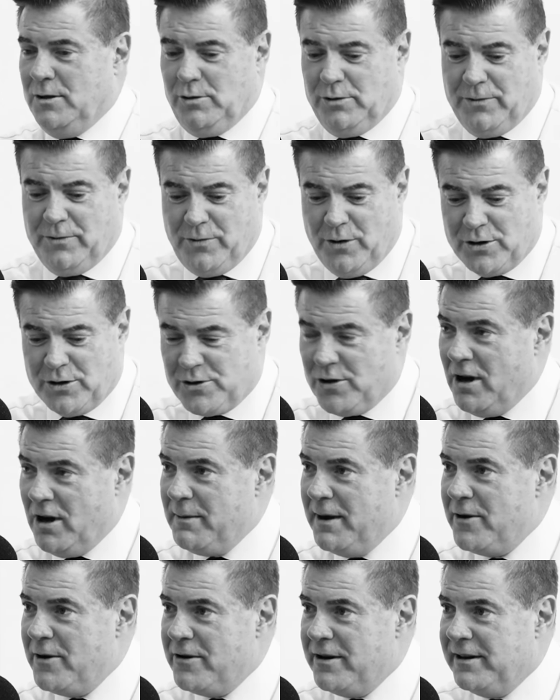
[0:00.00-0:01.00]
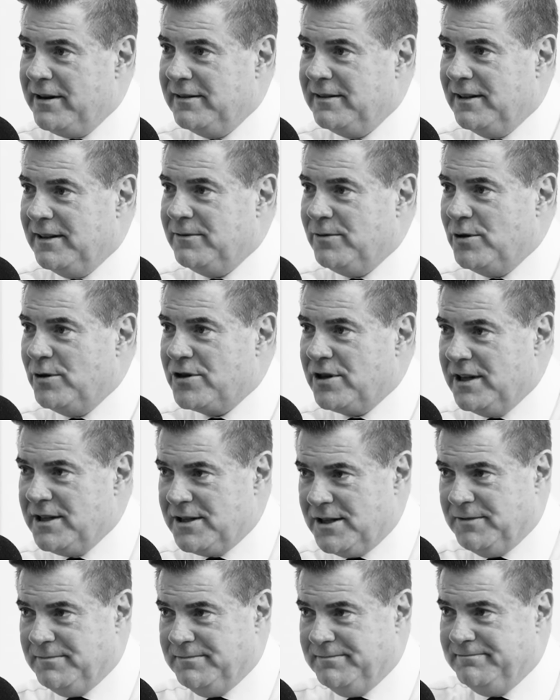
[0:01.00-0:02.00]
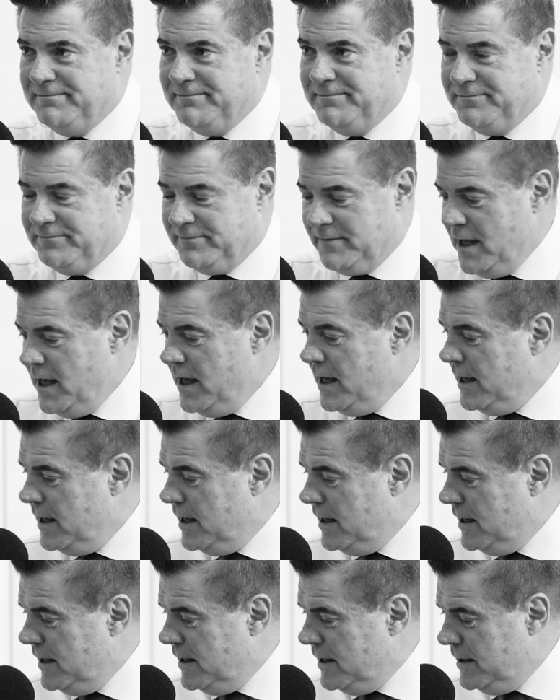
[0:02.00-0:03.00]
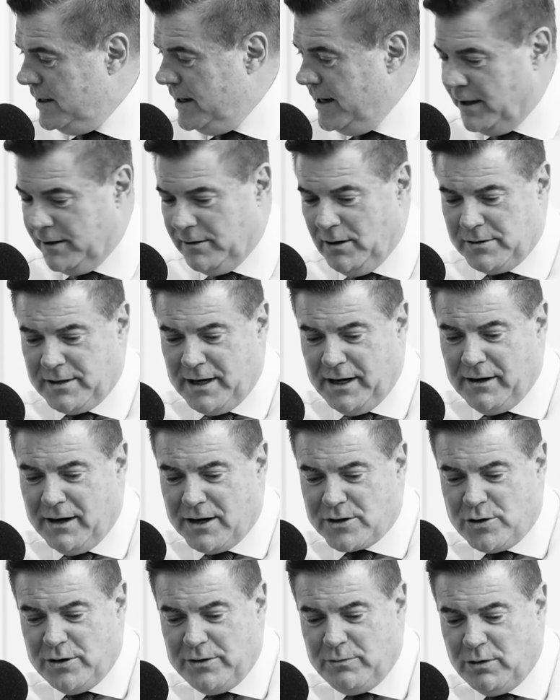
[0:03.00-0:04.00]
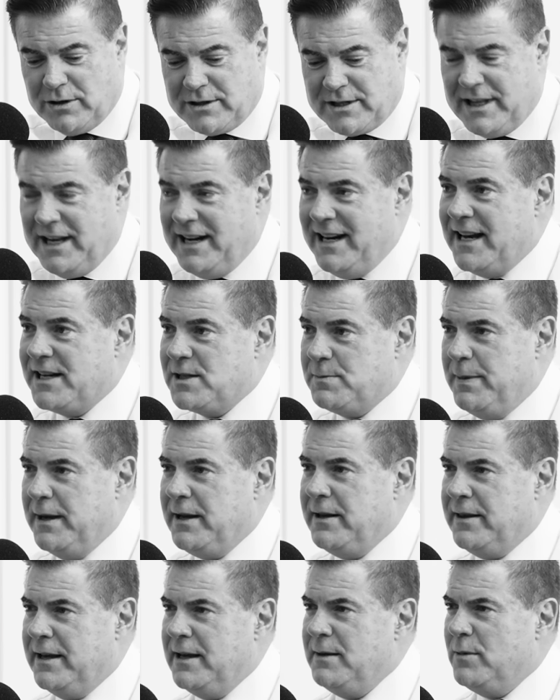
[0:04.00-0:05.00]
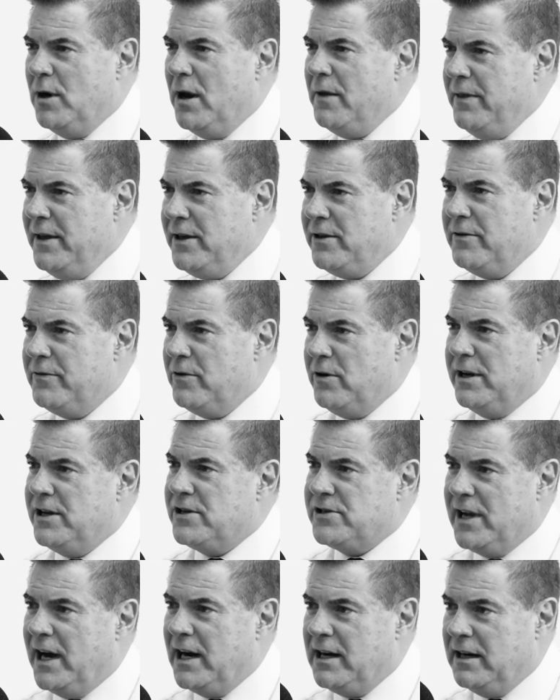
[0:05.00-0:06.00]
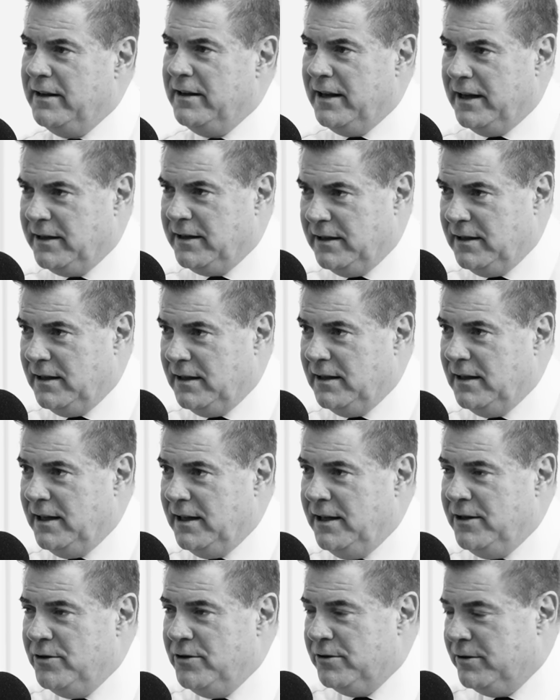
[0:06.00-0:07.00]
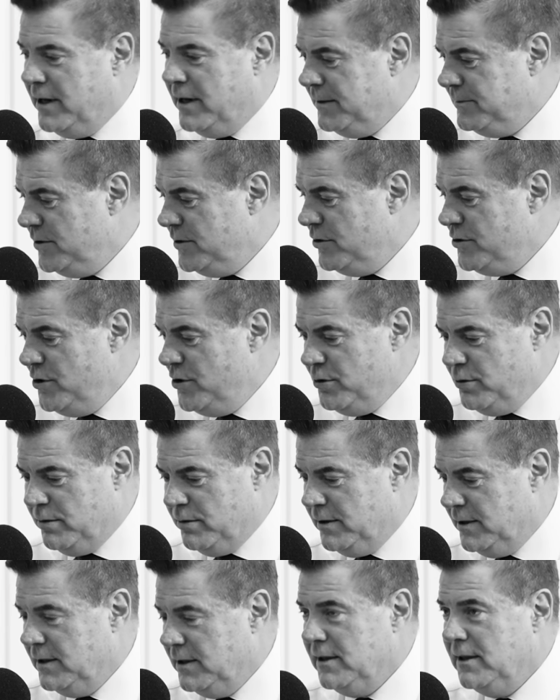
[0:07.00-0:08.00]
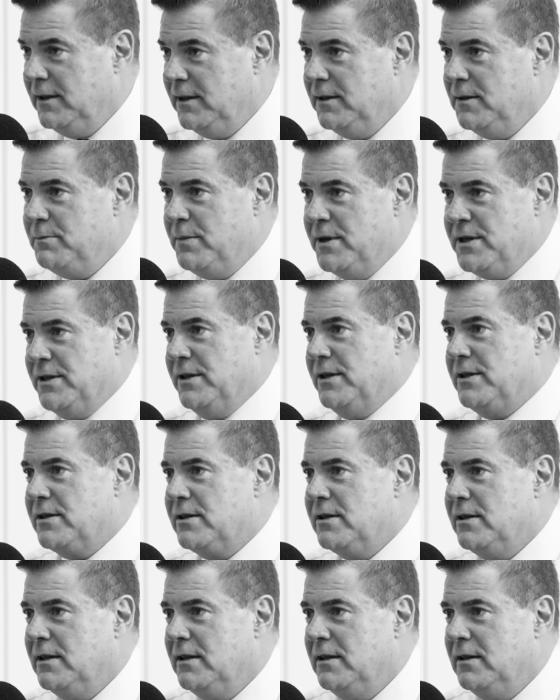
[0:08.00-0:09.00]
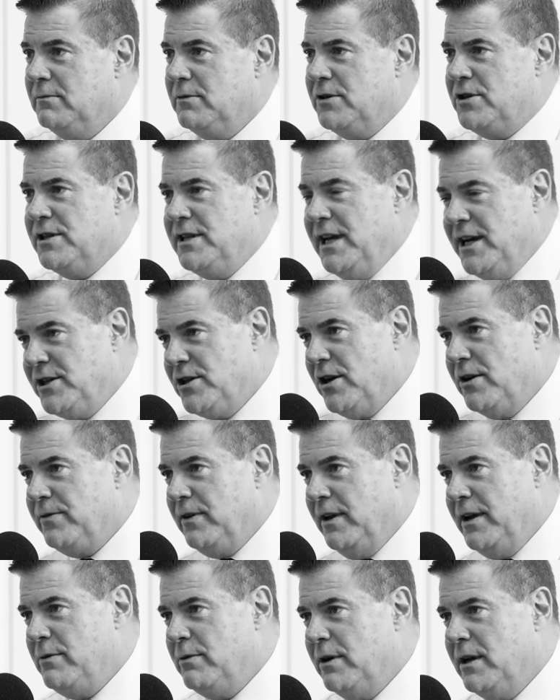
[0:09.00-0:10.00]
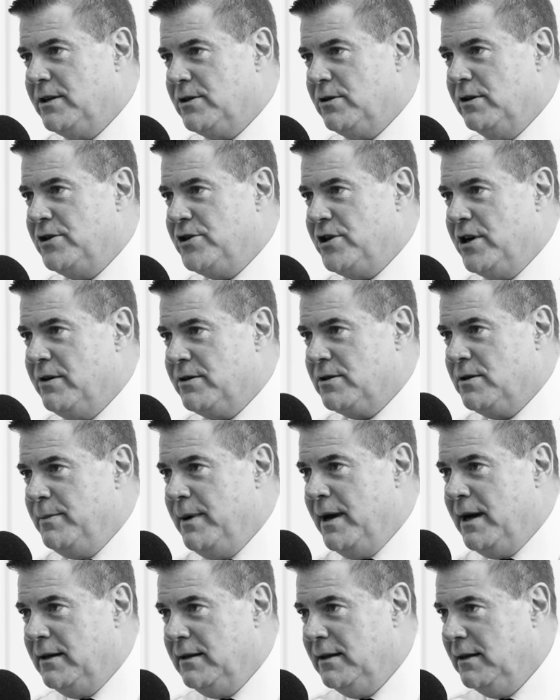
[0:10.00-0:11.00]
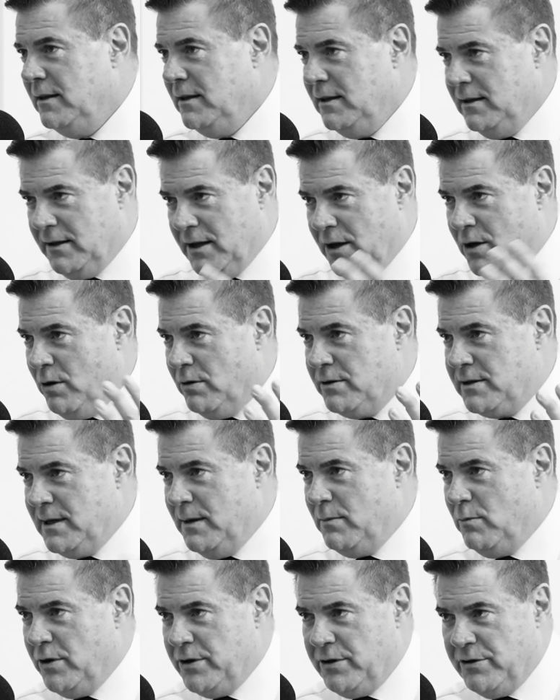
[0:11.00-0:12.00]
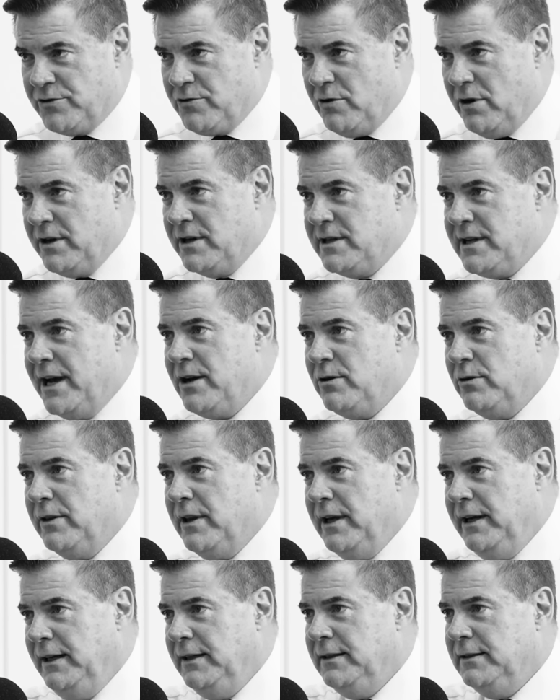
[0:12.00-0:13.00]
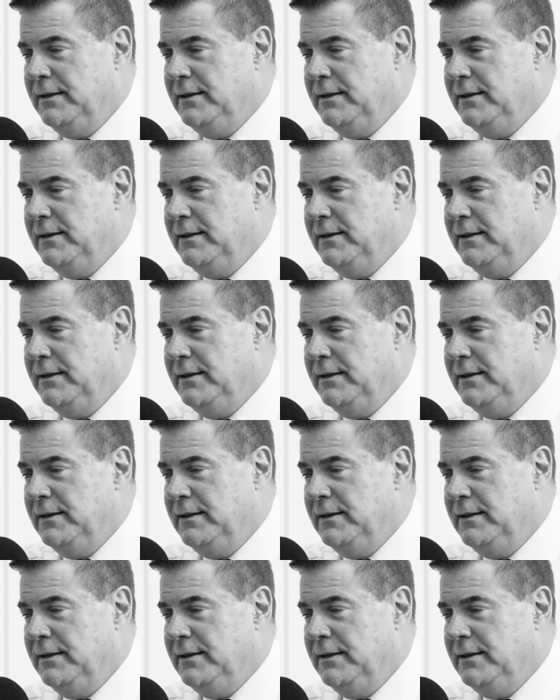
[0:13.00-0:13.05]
Not the first time, Adrian, unfortunately, is it? No. Now, I was going to ask you what's the next big thing, but I think you've already started that in your um, your new business, which is Exoflare. You want to sort of share us about the concept, what you're trying to take on there?